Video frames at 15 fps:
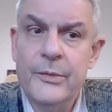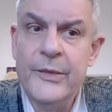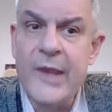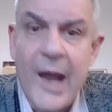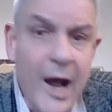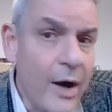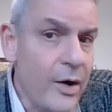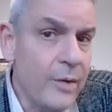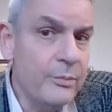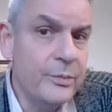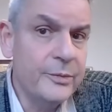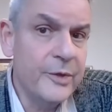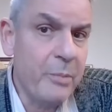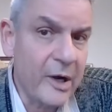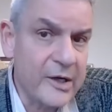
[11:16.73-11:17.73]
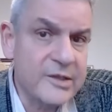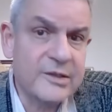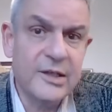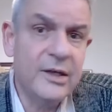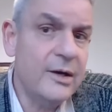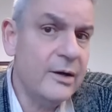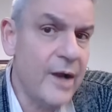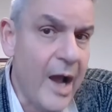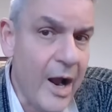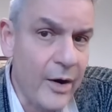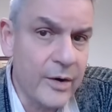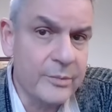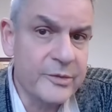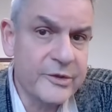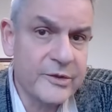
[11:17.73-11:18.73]
the Arab, the Palestinian
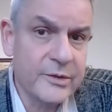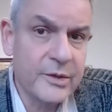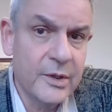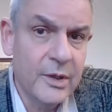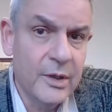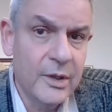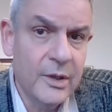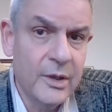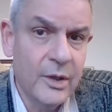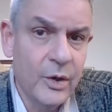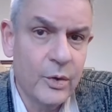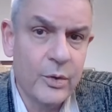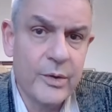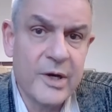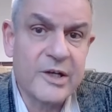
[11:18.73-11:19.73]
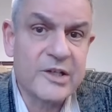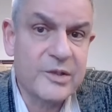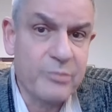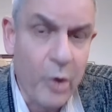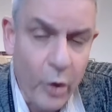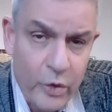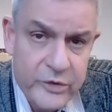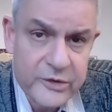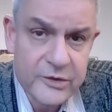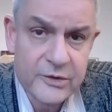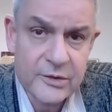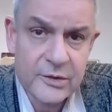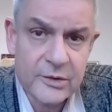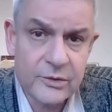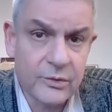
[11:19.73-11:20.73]
Arabs who were
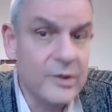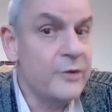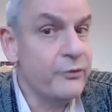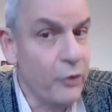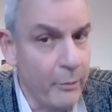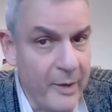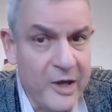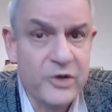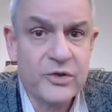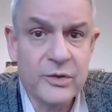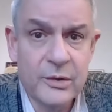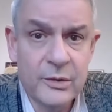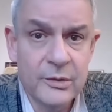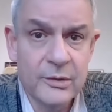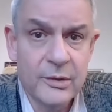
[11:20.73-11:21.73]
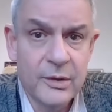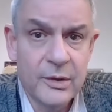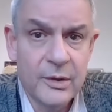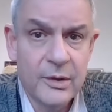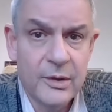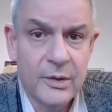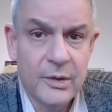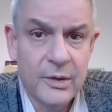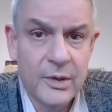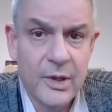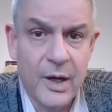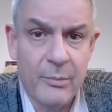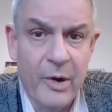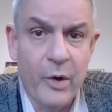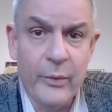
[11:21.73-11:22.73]
exposed to information
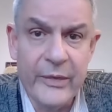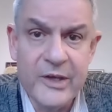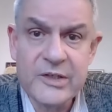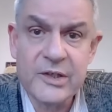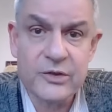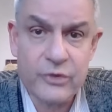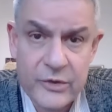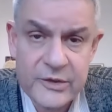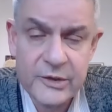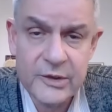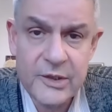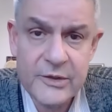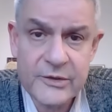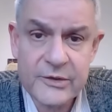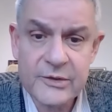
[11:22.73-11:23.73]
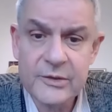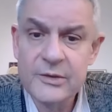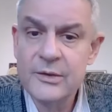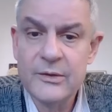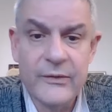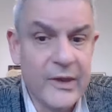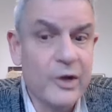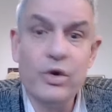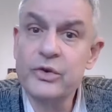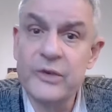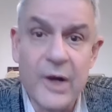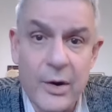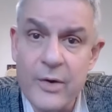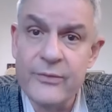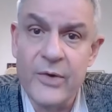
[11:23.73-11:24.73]
about these atrocities they got
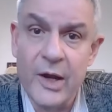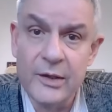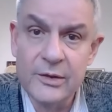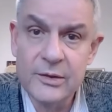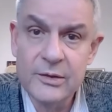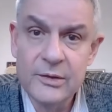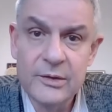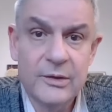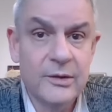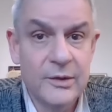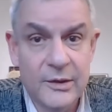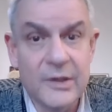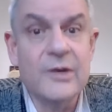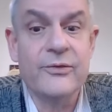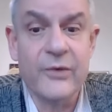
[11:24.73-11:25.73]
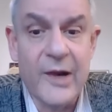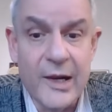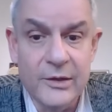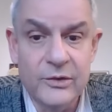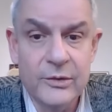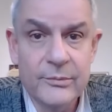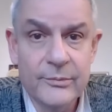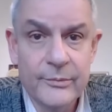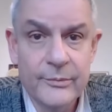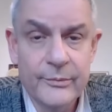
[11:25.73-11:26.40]
terrified and they fled.